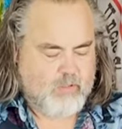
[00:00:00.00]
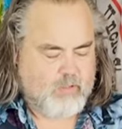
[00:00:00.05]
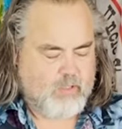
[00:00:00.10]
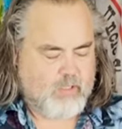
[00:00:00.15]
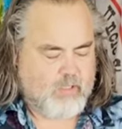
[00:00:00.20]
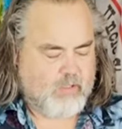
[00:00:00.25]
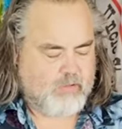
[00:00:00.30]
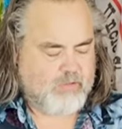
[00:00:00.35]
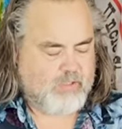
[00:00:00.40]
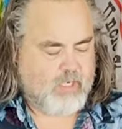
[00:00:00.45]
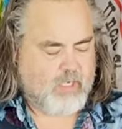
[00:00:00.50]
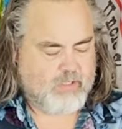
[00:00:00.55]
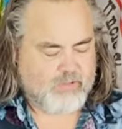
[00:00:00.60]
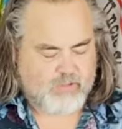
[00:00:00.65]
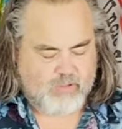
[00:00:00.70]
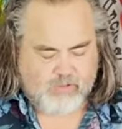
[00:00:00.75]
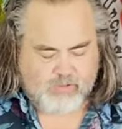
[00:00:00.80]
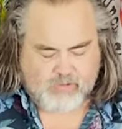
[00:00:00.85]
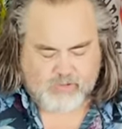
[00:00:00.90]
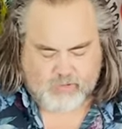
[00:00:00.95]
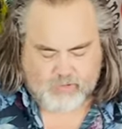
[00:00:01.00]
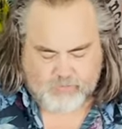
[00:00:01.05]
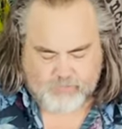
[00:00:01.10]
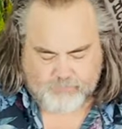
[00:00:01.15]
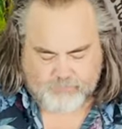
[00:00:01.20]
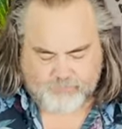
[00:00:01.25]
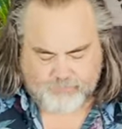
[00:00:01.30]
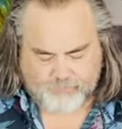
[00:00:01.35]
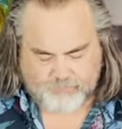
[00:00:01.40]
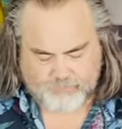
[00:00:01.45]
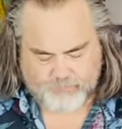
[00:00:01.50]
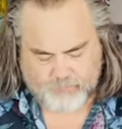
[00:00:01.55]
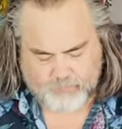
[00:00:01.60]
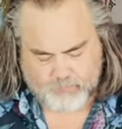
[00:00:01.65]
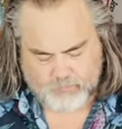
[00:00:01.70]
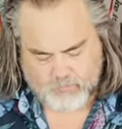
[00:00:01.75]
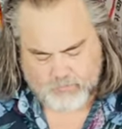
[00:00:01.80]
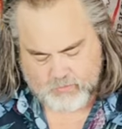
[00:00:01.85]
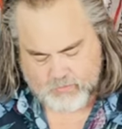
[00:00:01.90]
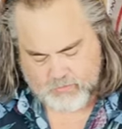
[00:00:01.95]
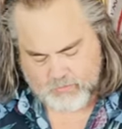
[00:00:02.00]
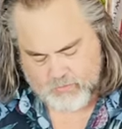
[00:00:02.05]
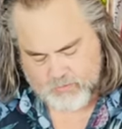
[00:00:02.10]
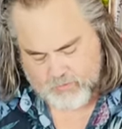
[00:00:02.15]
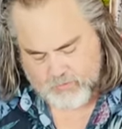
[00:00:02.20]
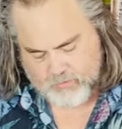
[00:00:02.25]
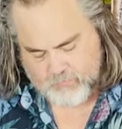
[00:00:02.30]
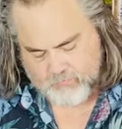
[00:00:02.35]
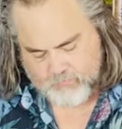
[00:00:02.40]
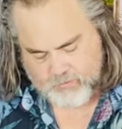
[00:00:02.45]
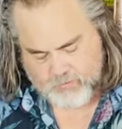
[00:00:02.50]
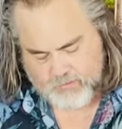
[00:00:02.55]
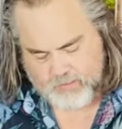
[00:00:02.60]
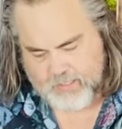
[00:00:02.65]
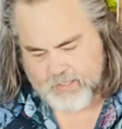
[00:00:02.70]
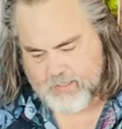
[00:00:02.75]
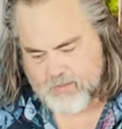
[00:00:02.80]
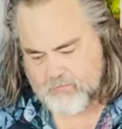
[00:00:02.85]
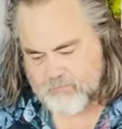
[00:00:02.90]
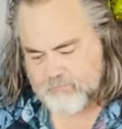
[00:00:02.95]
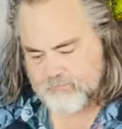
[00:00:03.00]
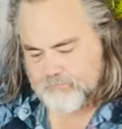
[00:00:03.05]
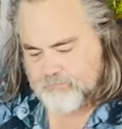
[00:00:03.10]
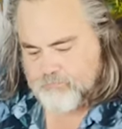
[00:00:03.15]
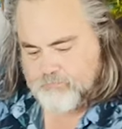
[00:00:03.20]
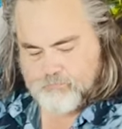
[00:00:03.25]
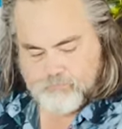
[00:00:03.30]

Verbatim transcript: Take our sausage, put it down.